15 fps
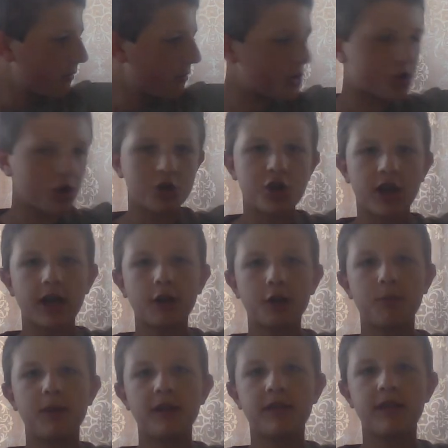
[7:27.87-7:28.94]
be sure to check out
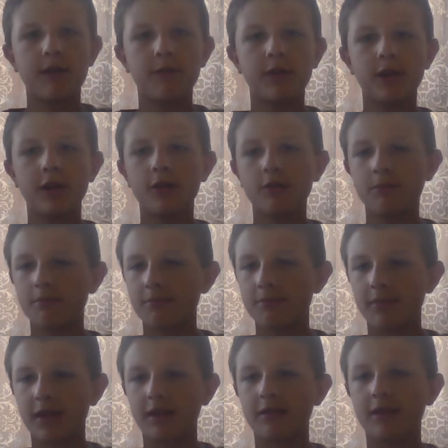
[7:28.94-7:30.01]
the P10 video,
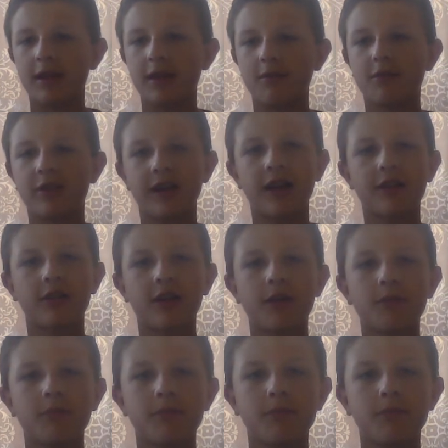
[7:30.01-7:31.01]
and see you guys later.